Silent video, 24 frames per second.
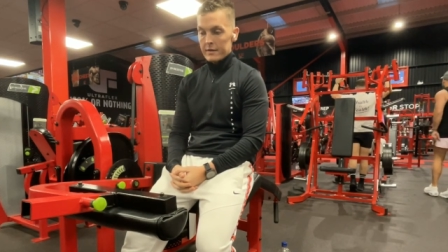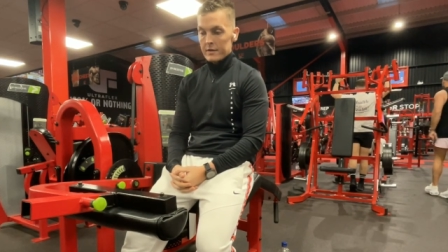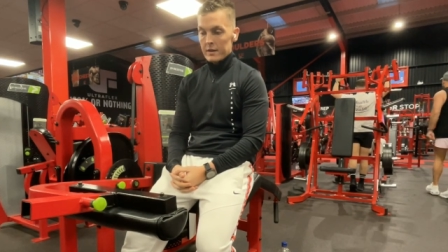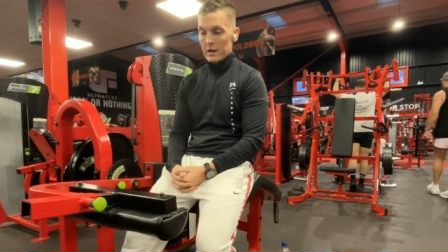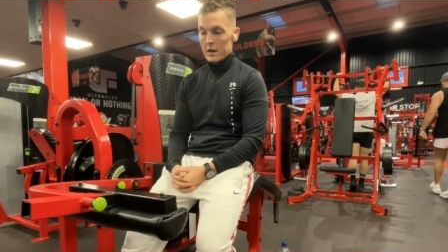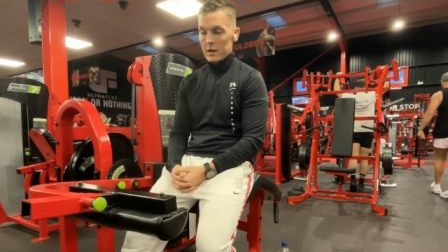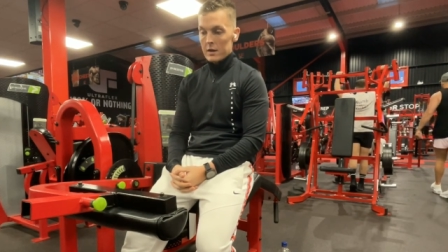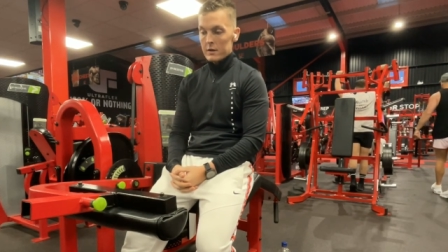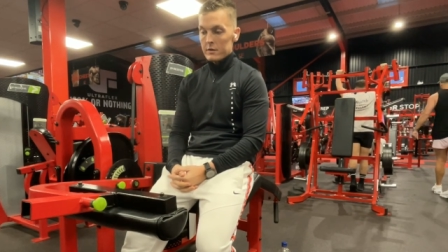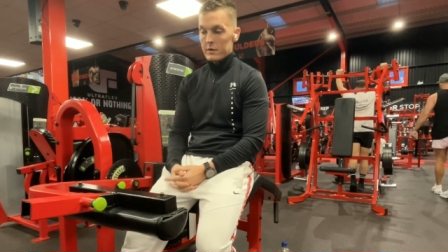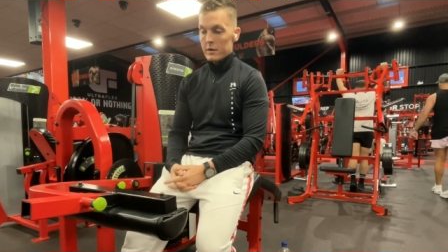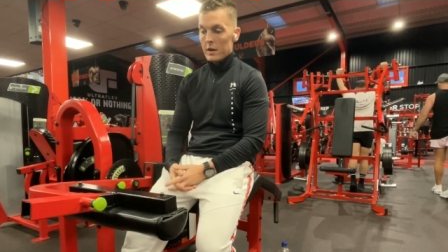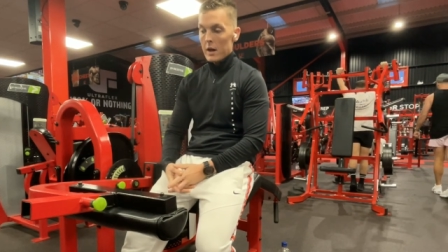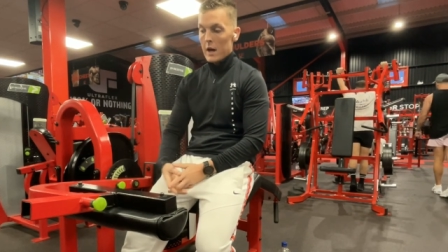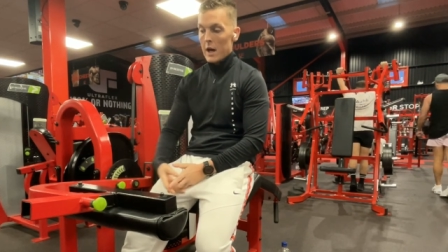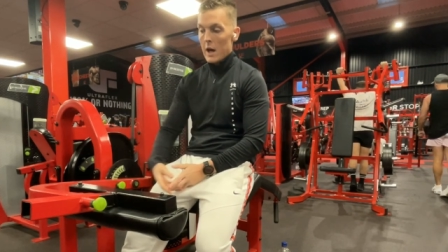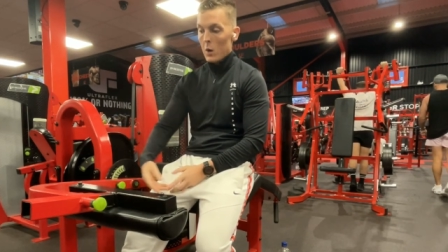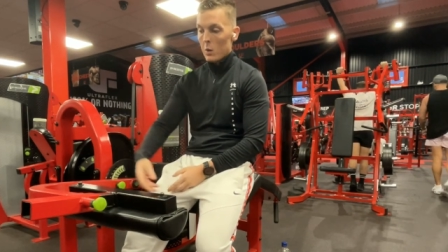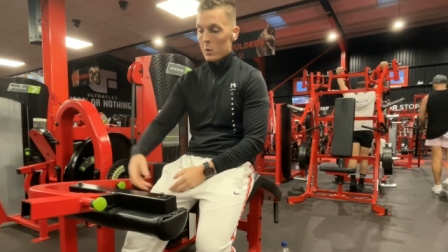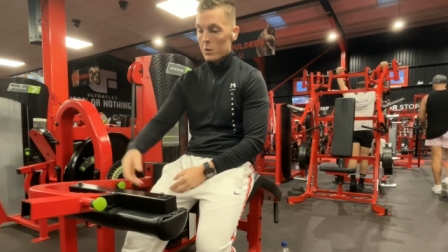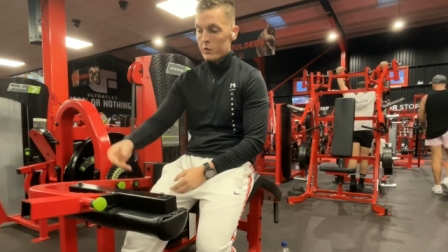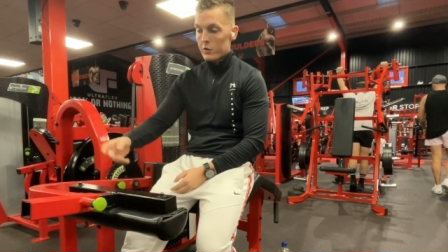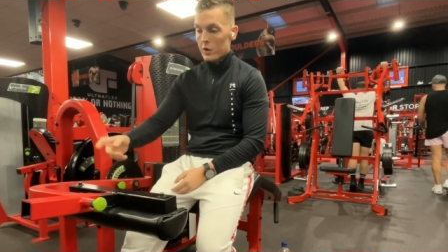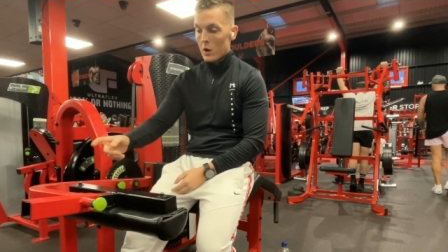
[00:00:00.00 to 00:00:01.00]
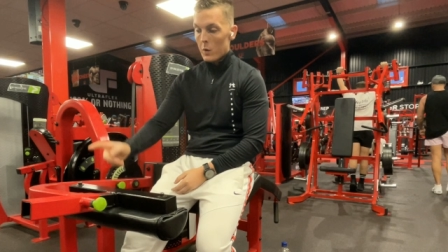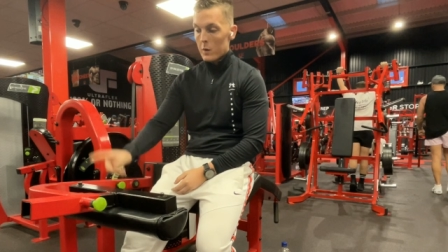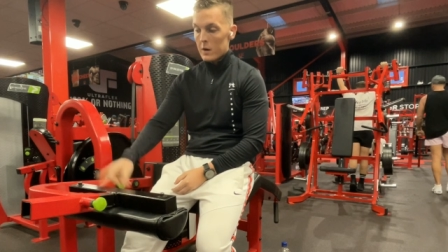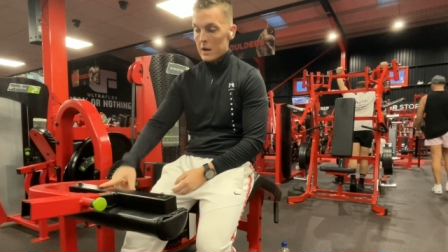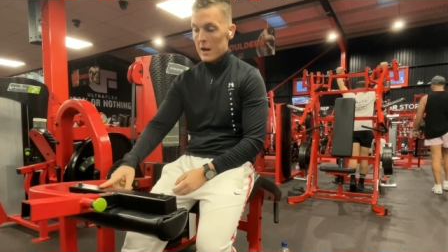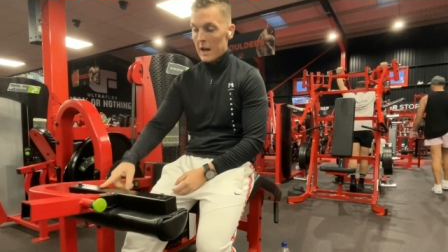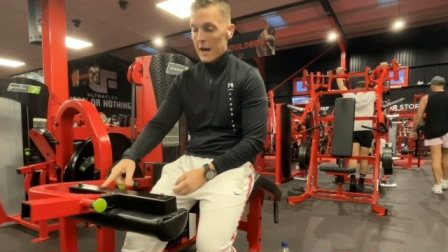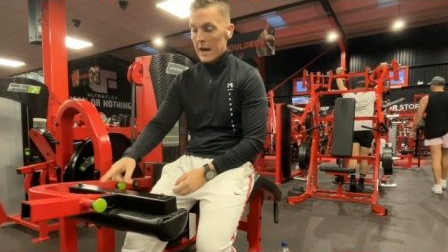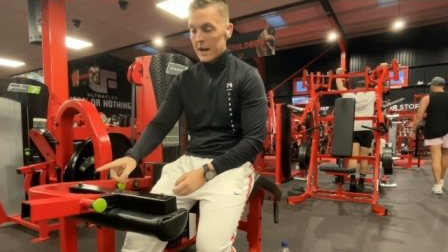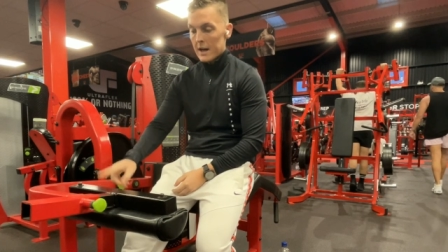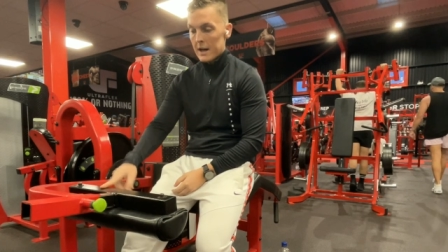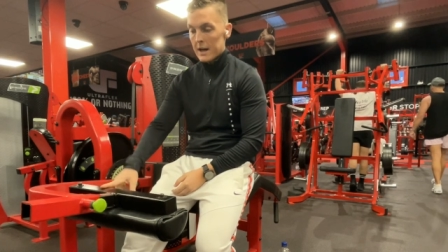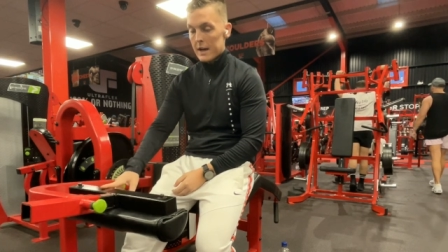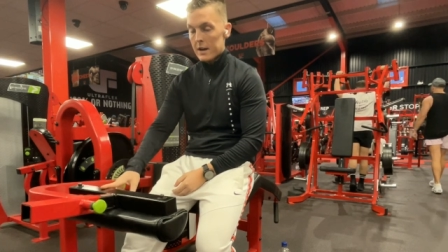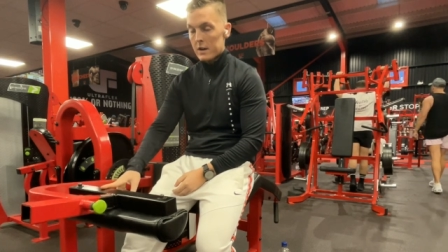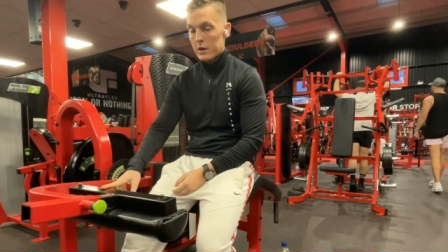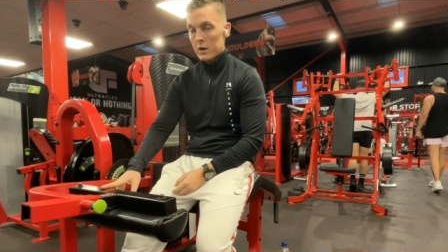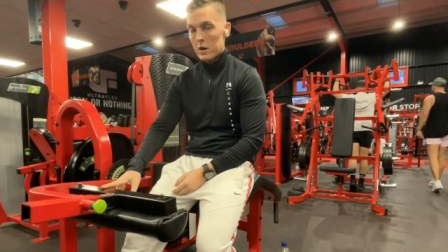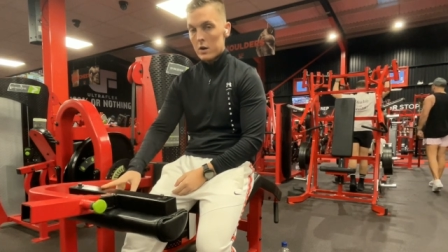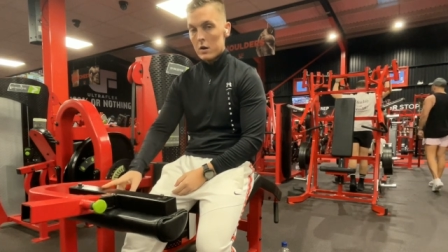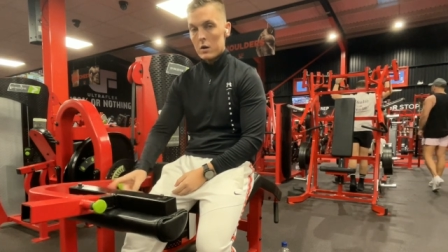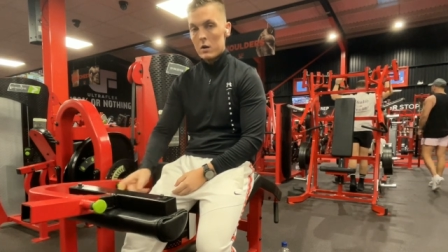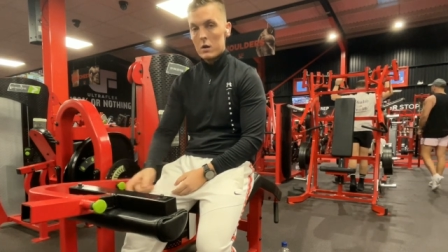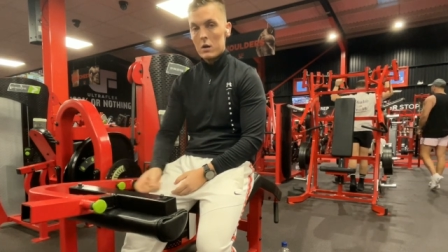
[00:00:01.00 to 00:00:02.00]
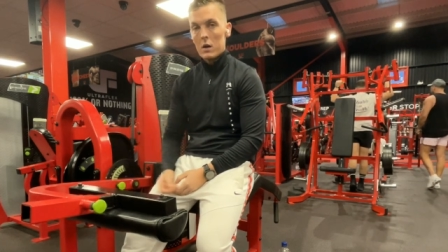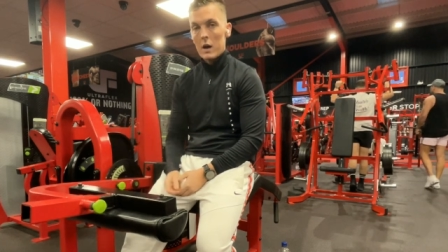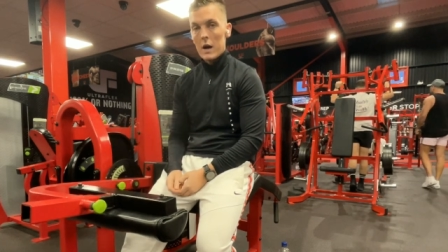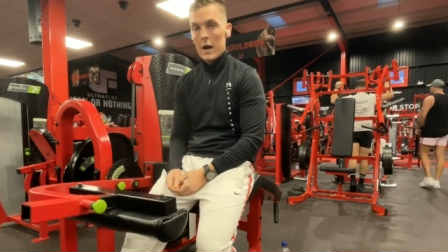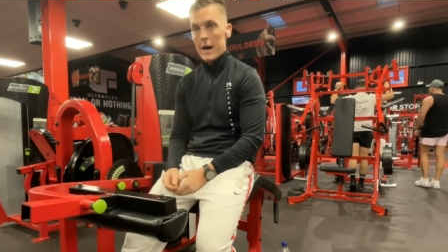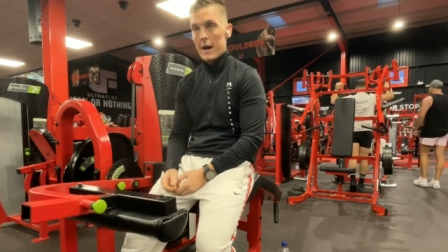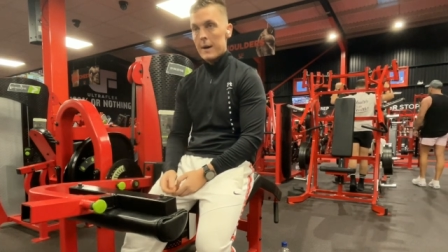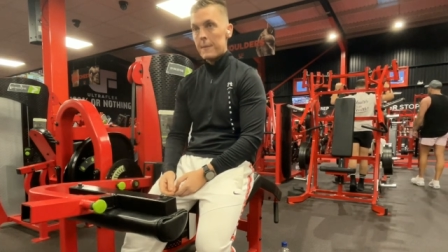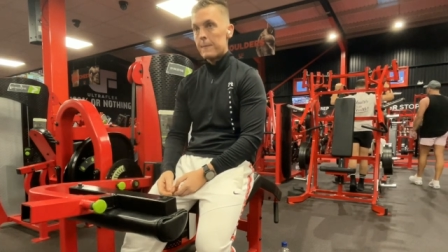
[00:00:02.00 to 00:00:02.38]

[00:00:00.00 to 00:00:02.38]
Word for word: exercise, I always start with a lying leg curl.